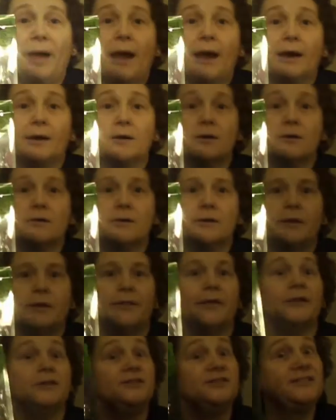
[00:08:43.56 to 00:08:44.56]
pattern
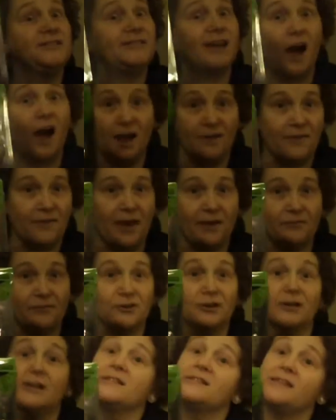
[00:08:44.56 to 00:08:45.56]
and they dive
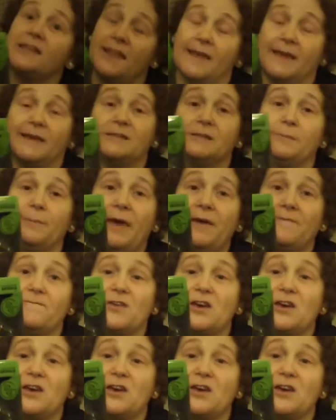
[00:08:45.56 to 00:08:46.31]
after it because they think it's a bait